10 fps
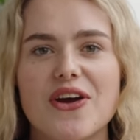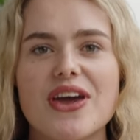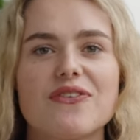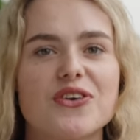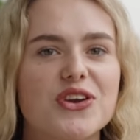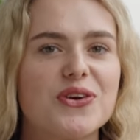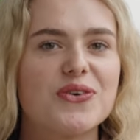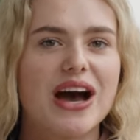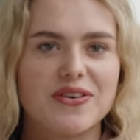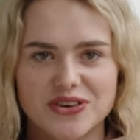If you're new
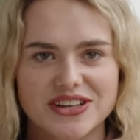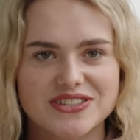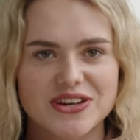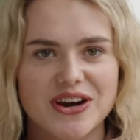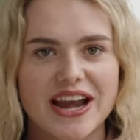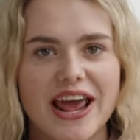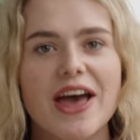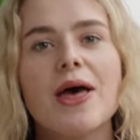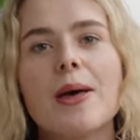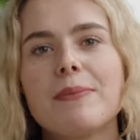or have not done so already,
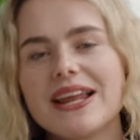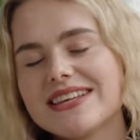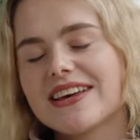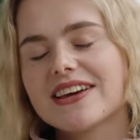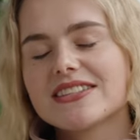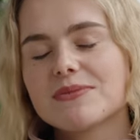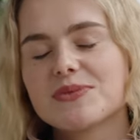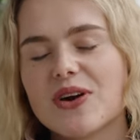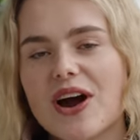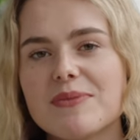please like and
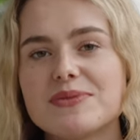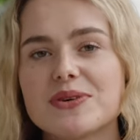subscribe.